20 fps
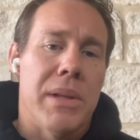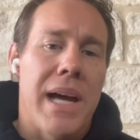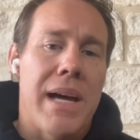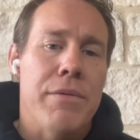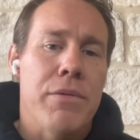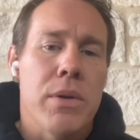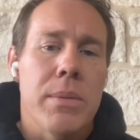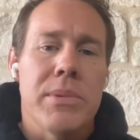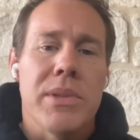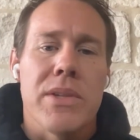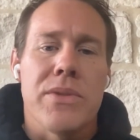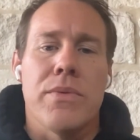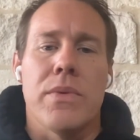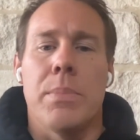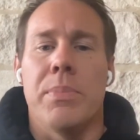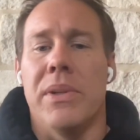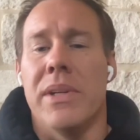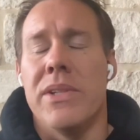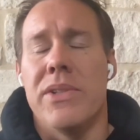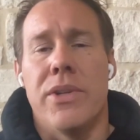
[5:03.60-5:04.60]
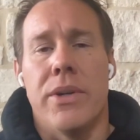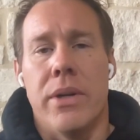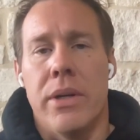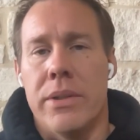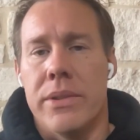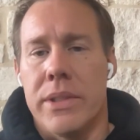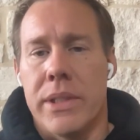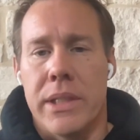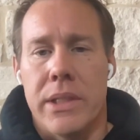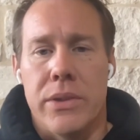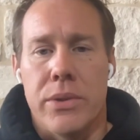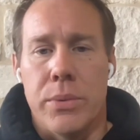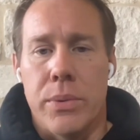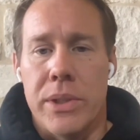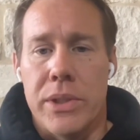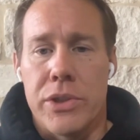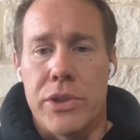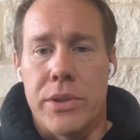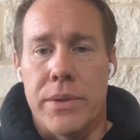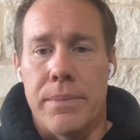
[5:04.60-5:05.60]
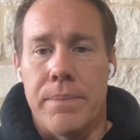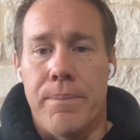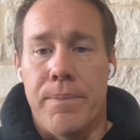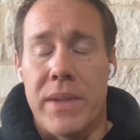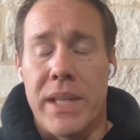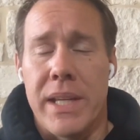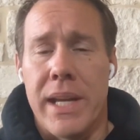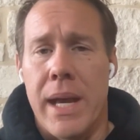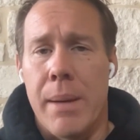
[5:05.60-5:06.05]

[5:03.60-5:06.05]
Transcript: The platform doesn't replace your hunting intuition,